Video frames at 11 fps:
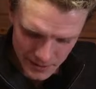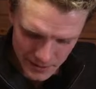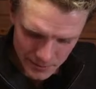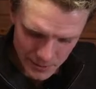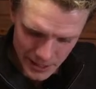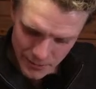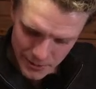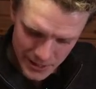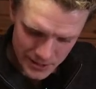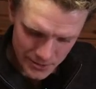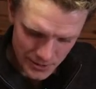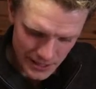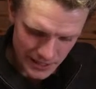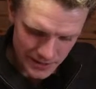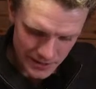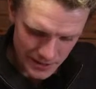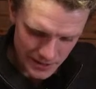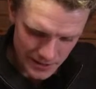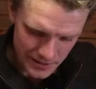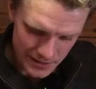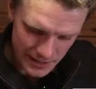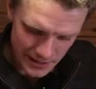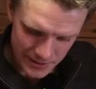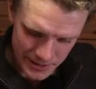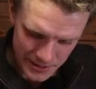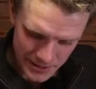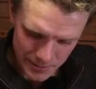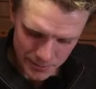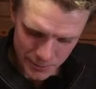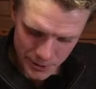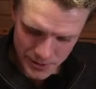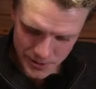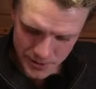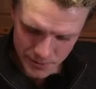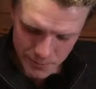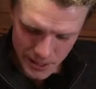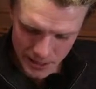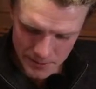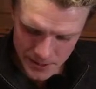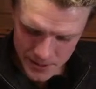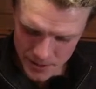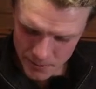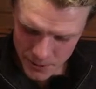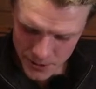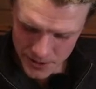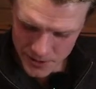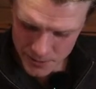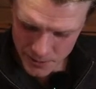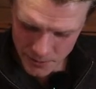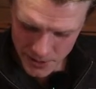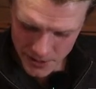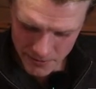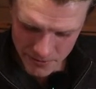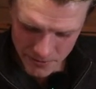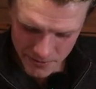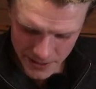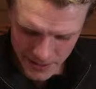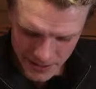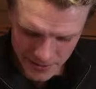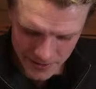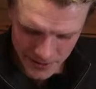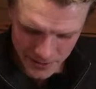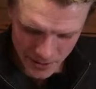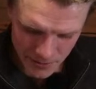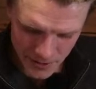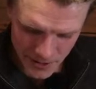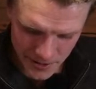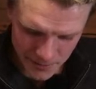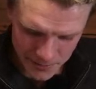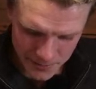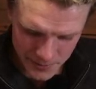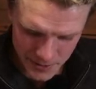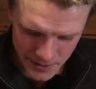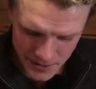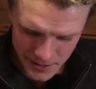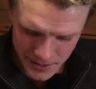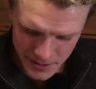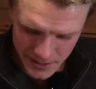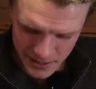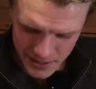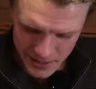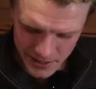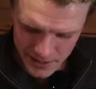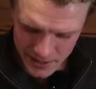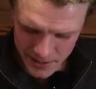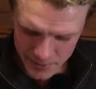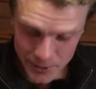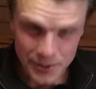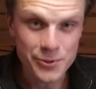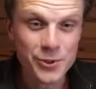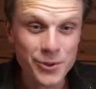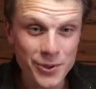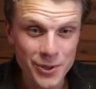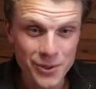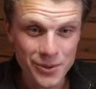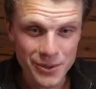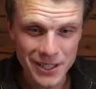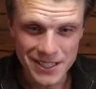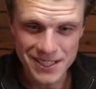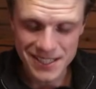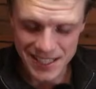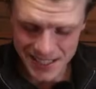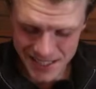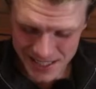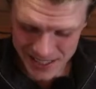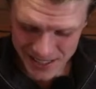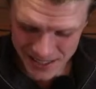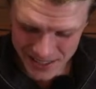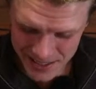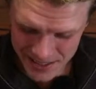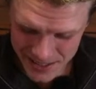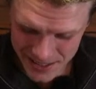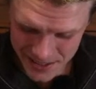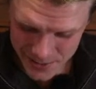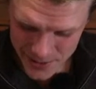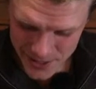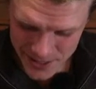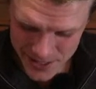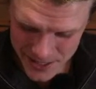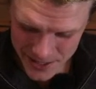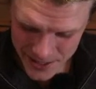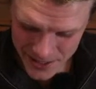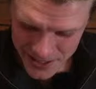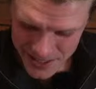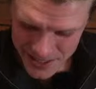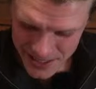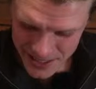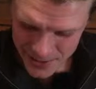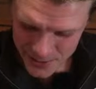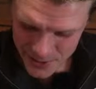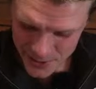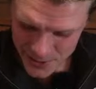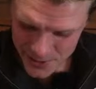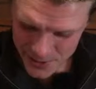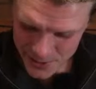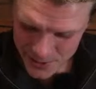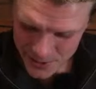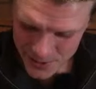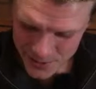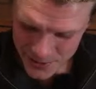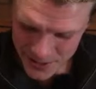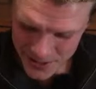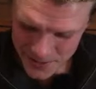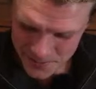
But I really do like the have it in person, or perhaps at some point when we finally found our farm. For those of you who don't know, that's we are still on it, and we're going to find it.